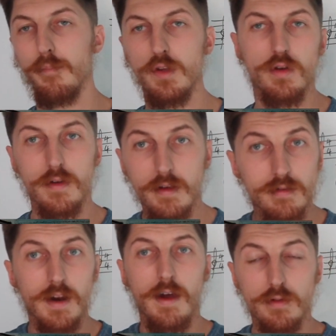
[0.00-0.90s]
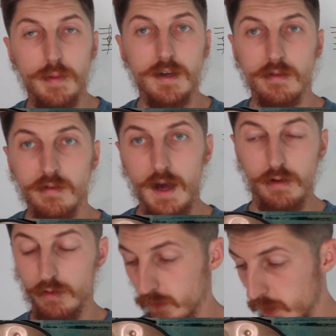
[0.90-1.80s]
You don't necessarily have to make it
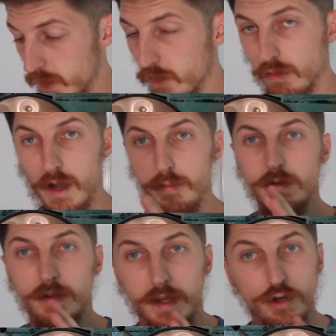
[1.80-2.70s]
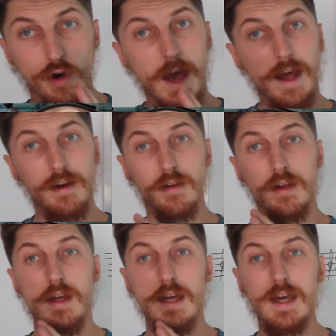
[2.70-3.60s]
sound. Okay, you're aiming to get your hand
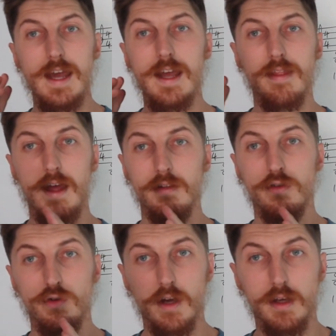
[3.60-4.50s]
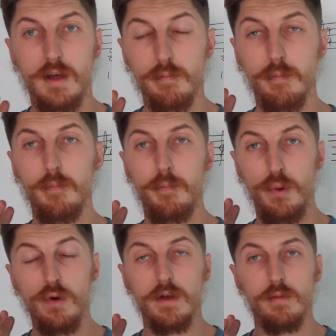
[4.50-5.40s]
in that striking
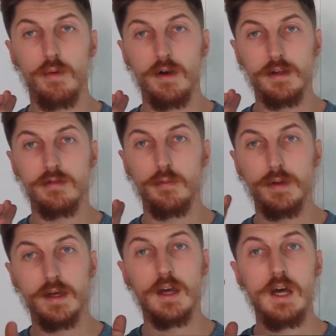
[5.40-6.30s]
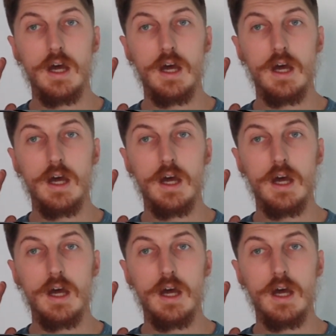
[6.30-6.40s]
point where it needs to be,